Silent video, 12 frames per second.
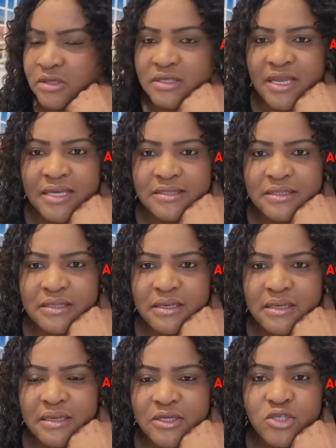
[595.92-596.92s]
goodness.
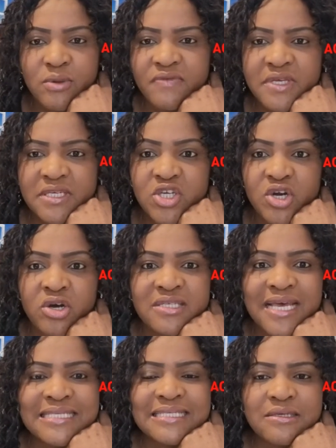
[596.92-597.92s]
Some of these
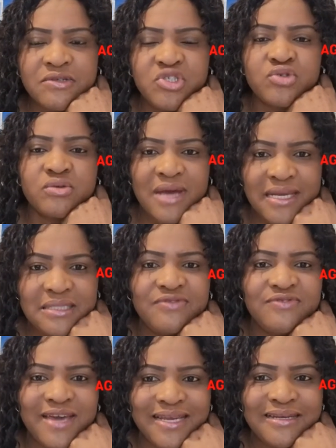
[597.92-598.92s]
girls are still trying to
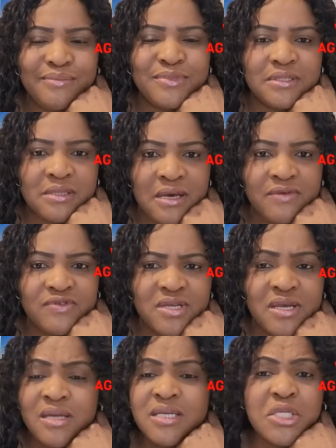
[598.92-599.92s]
find
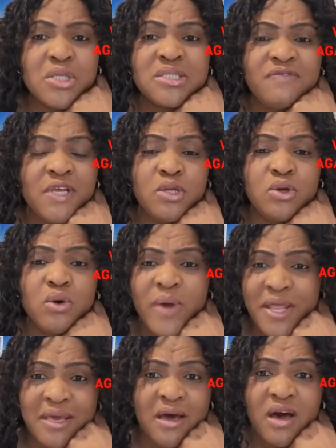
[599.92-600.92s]
themselves. They don't even know
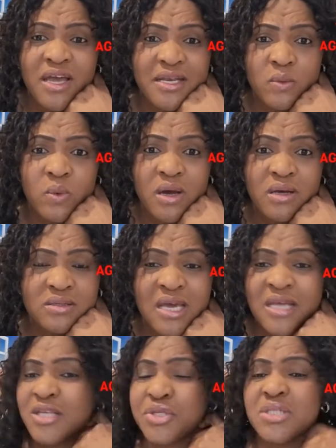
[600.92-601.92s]
where they are in the world.
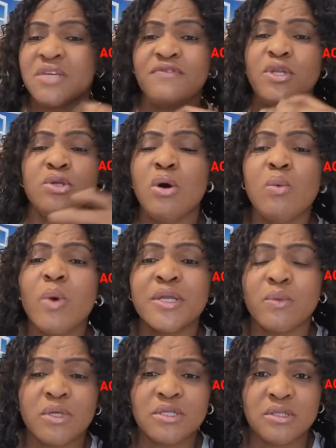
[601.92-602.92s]
They don't even know what
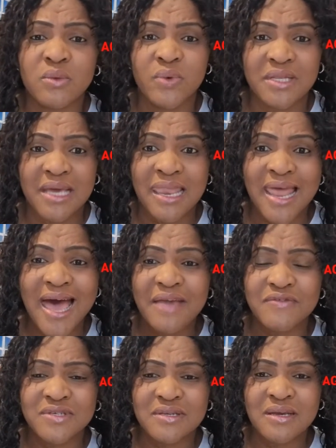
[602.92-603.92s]
they want to do with their
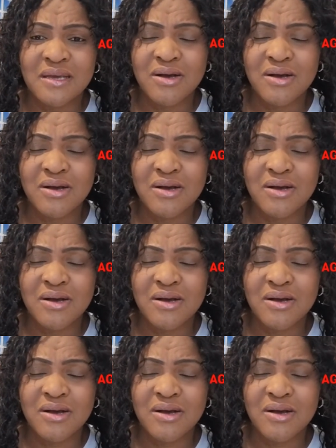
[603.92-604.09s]
lives.